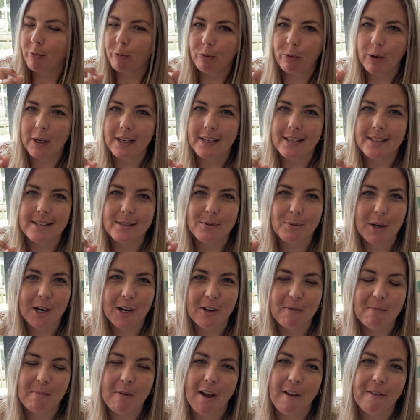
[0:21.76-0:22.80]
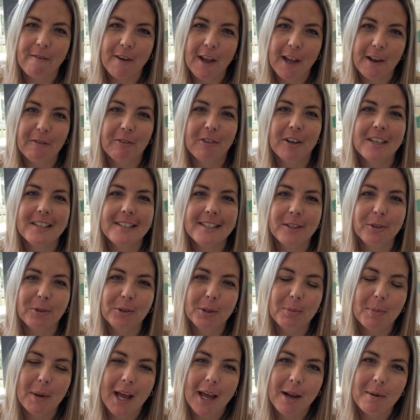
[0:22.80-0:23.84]
It is one of my favorite Tilda
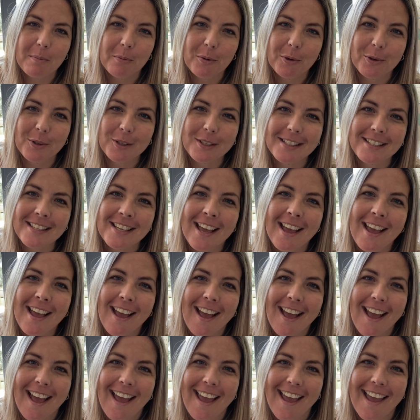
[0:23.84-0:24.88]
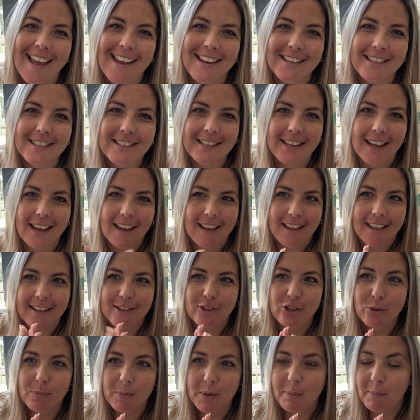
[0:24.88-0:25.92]
pattern books, and yeah, it
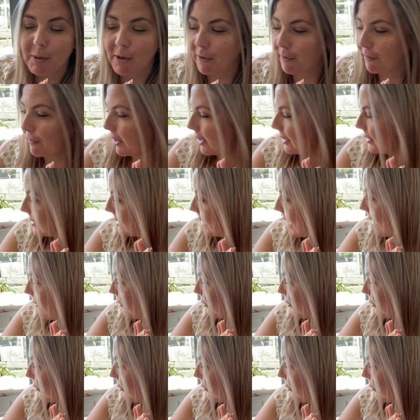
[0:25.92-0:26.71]
should be a bit of fun to have a